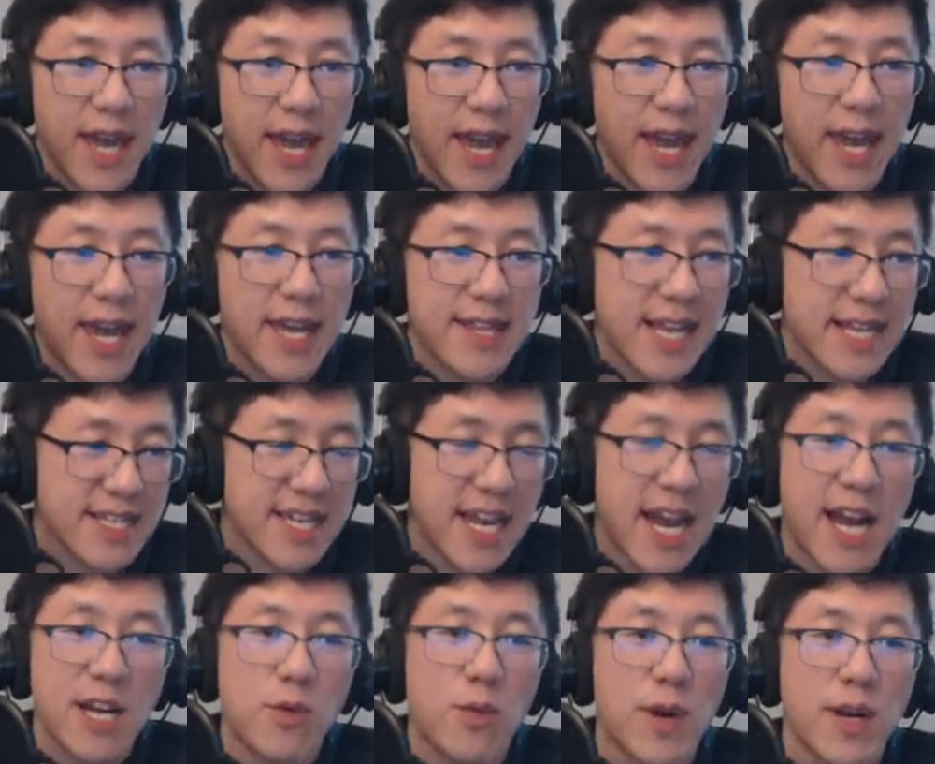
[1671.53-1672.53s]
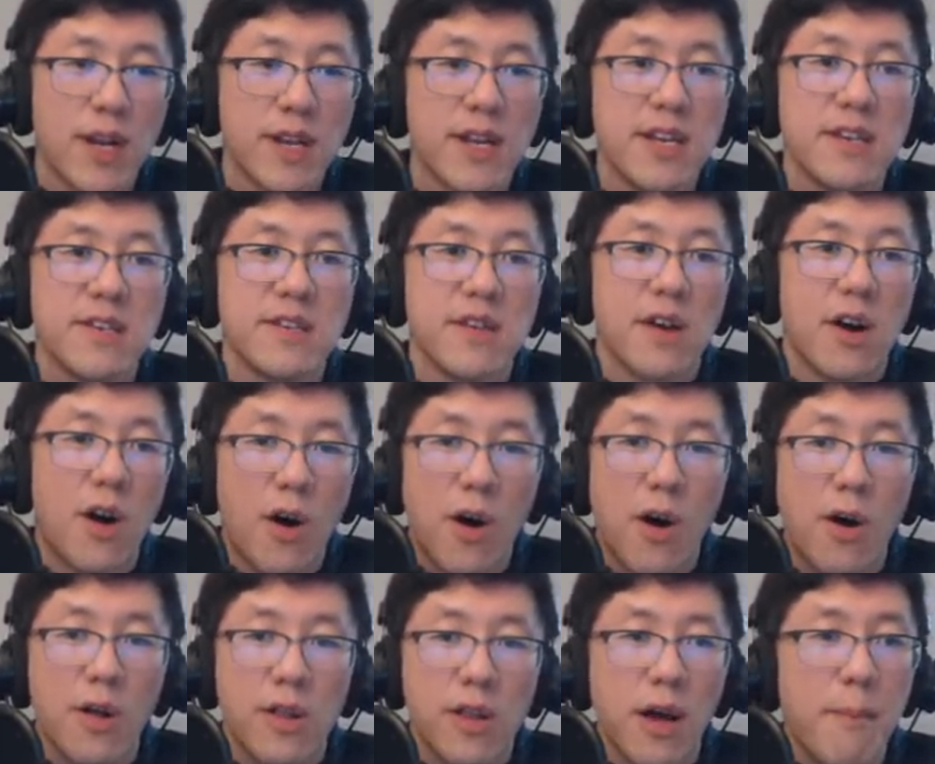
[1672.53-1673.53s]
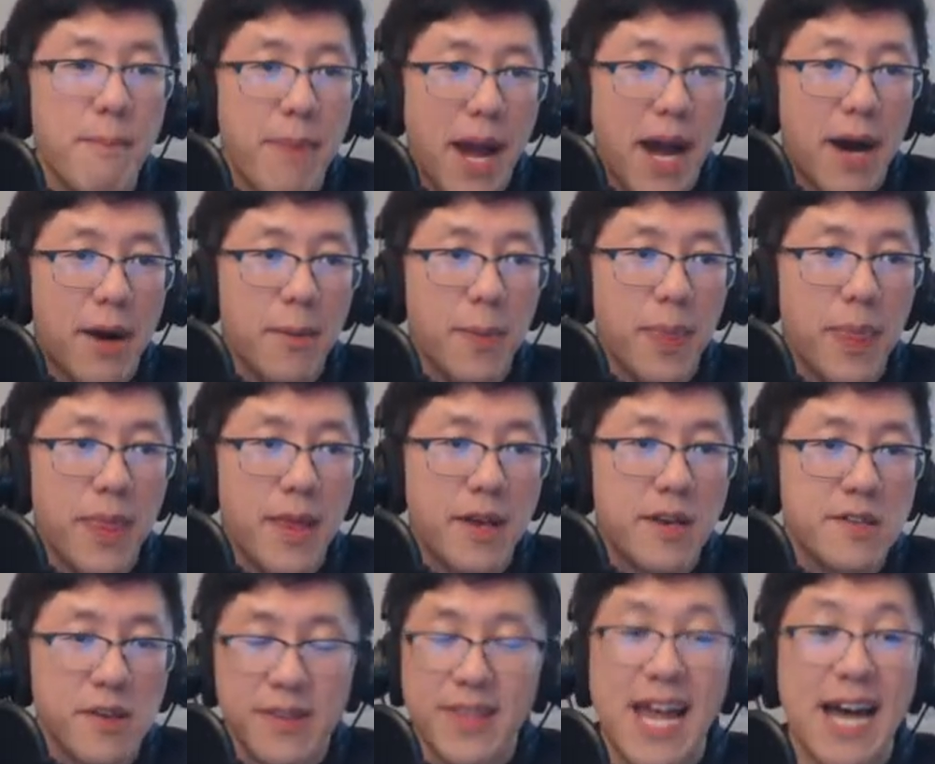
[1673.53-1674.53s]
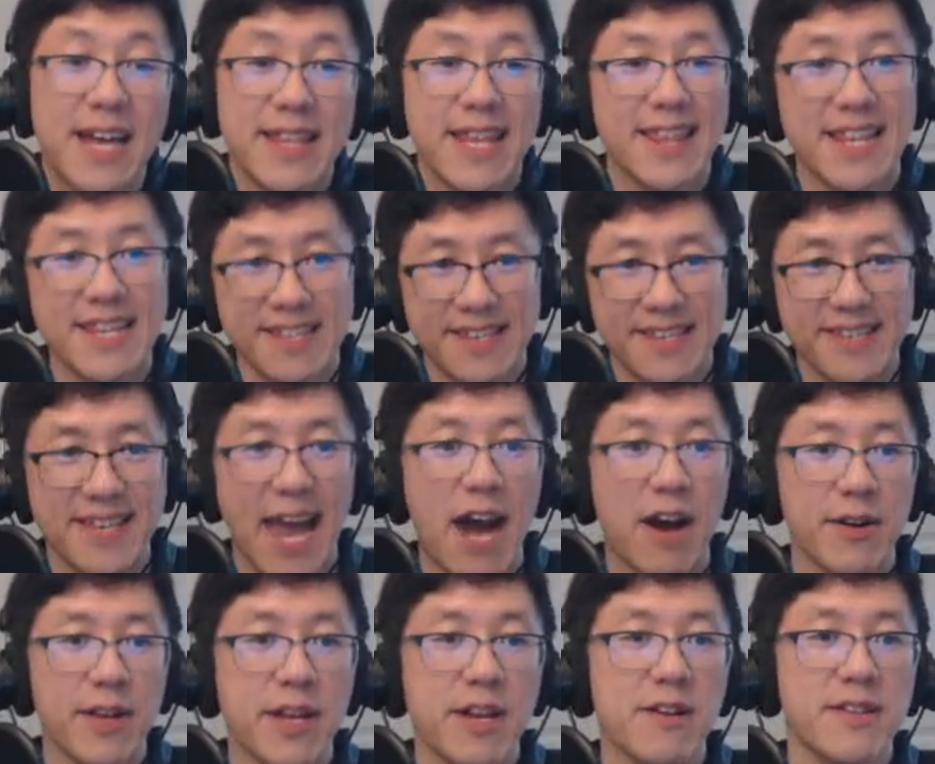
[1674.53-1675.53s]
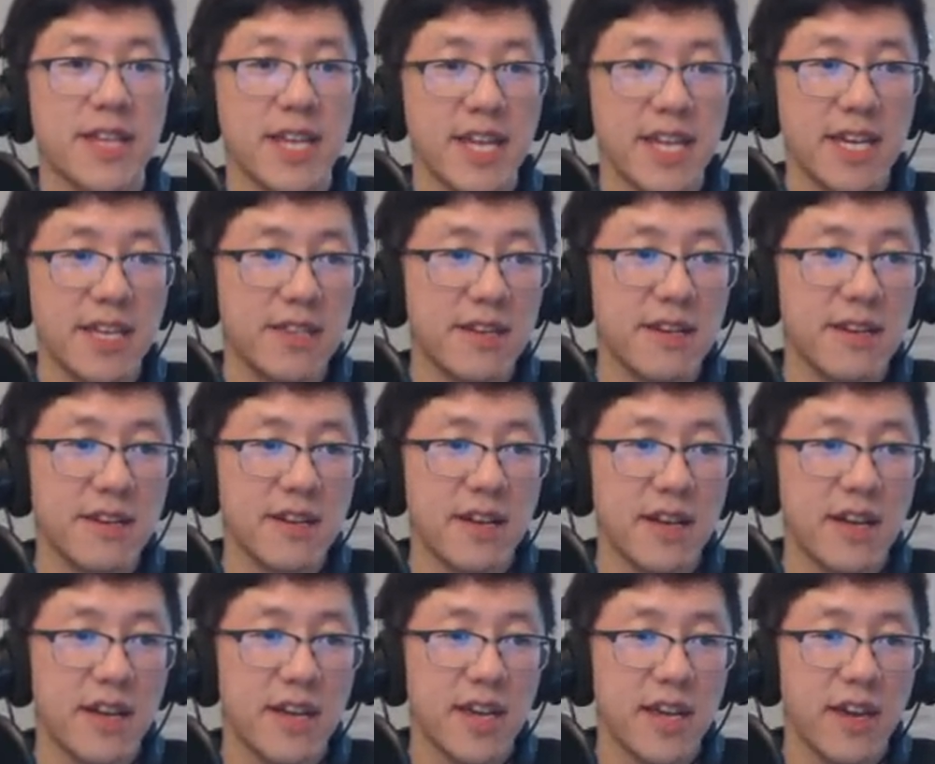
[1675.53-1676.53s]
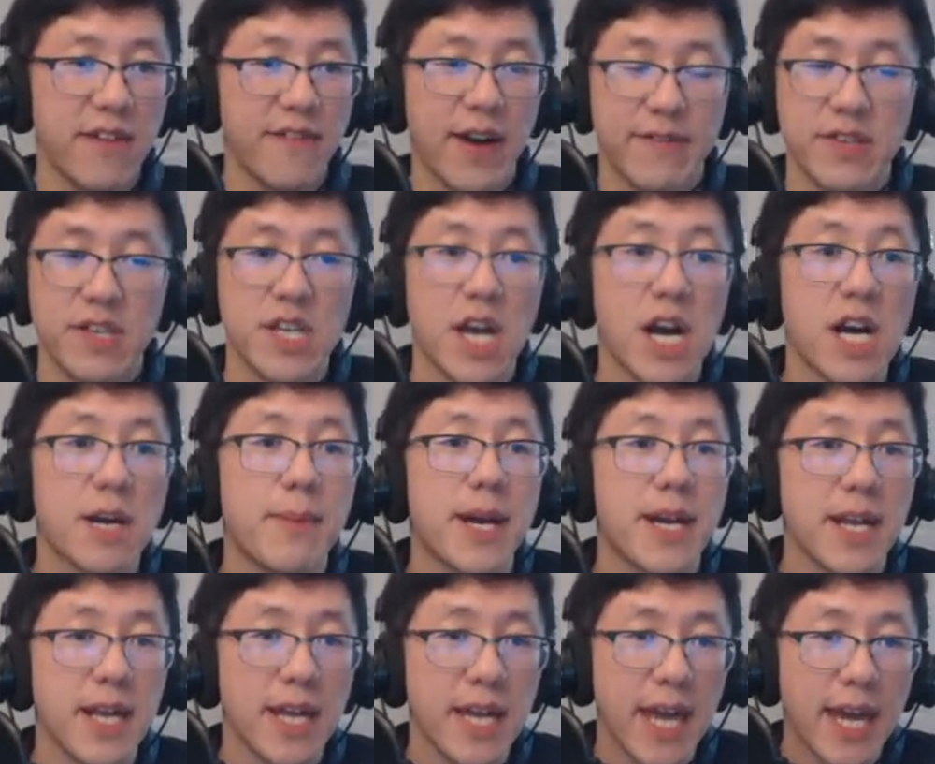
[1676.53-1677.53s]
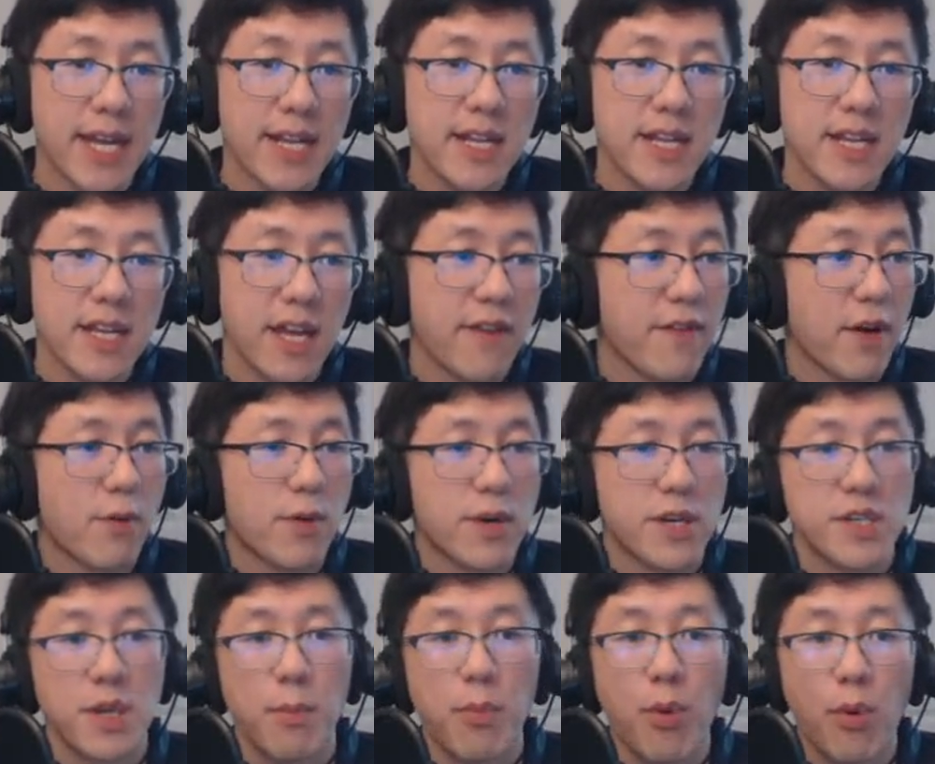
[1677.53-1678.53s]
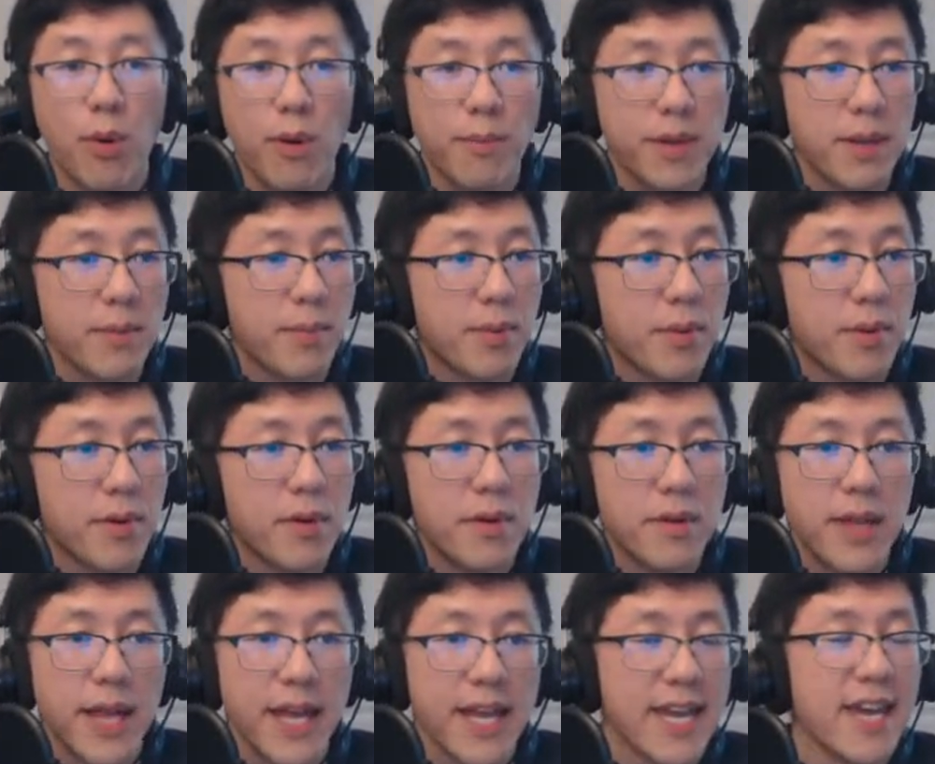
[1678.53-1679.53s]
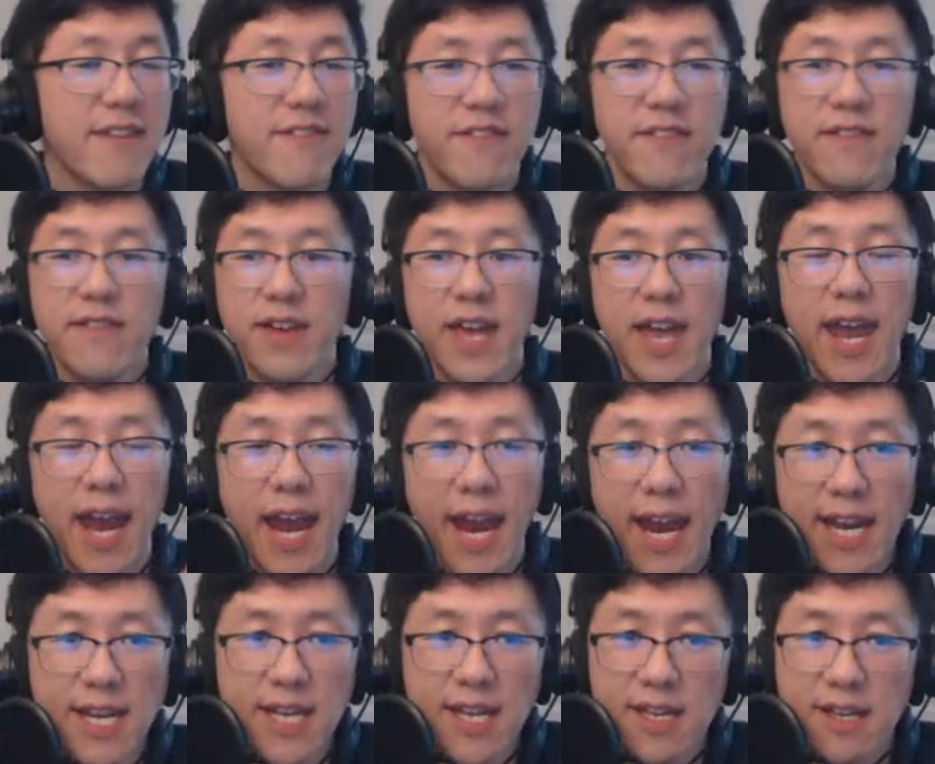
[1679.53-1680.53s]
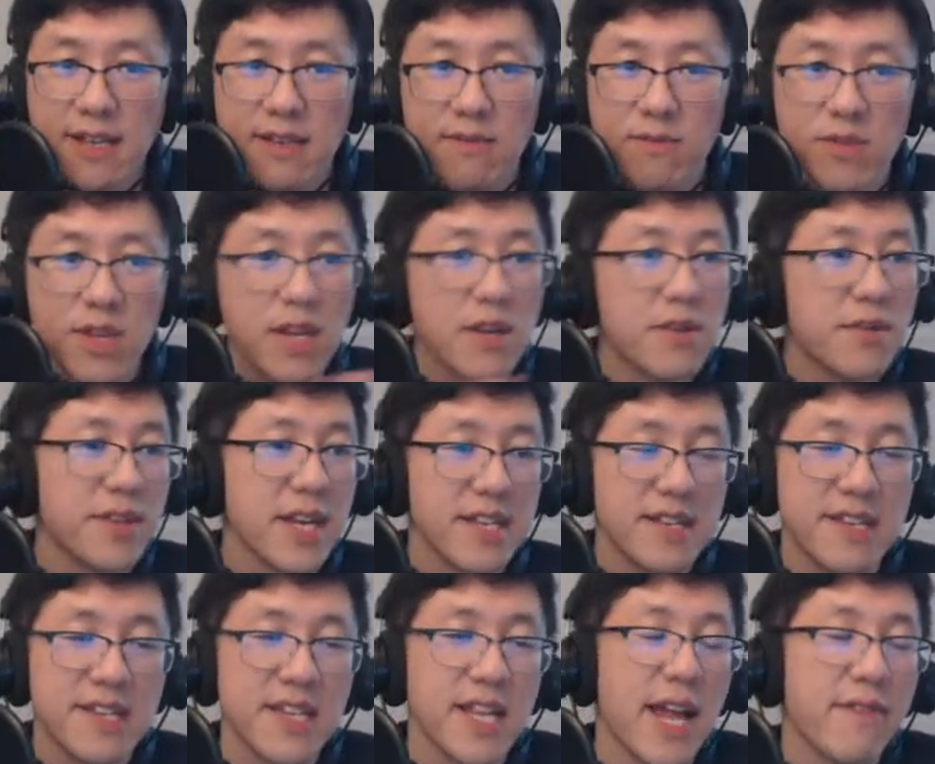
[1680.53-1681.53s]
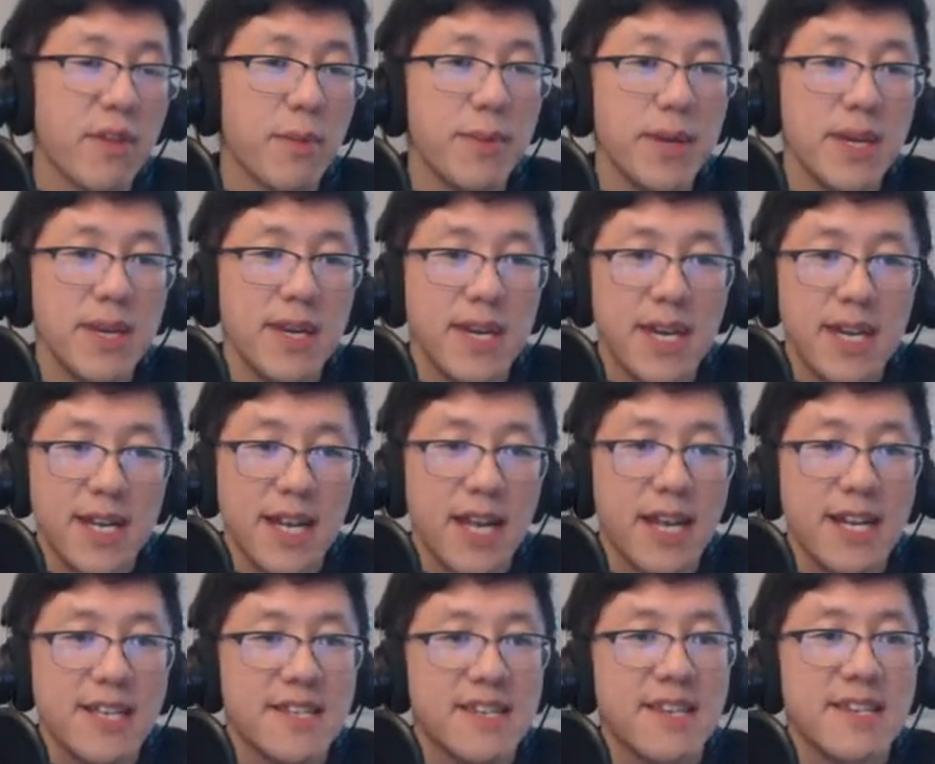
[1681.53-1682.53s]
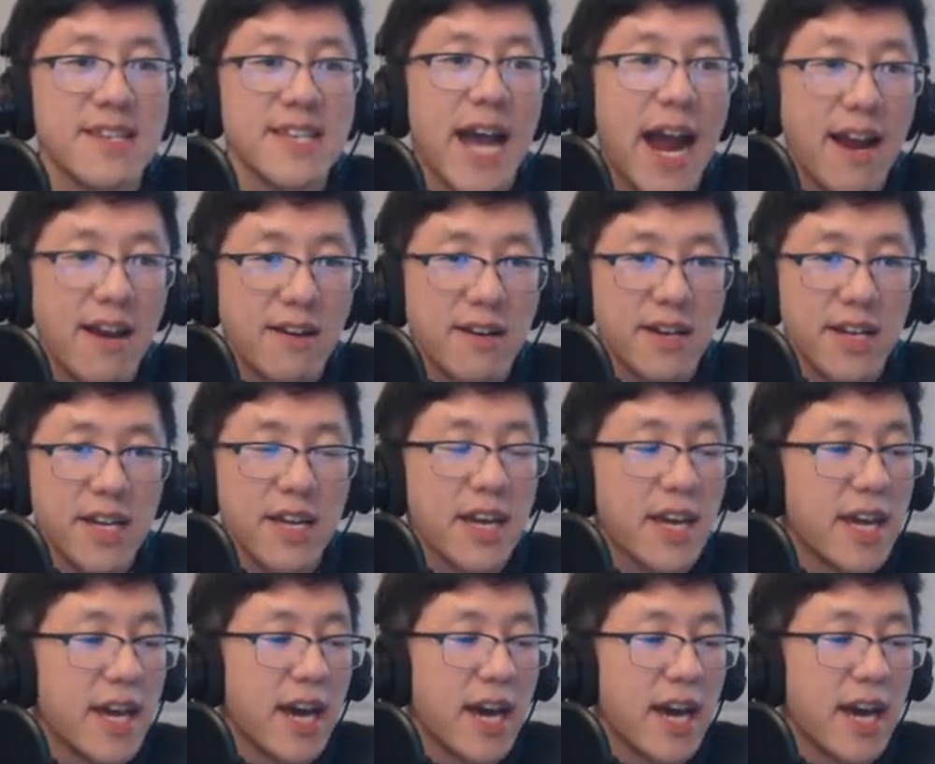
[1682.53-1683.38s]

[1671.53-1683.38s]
And that's kind of what it is all about. So now that this is out here in the ether, if I have to talk about it again, if I want to support people, like if any single thing doesn't have to be it in its entirety.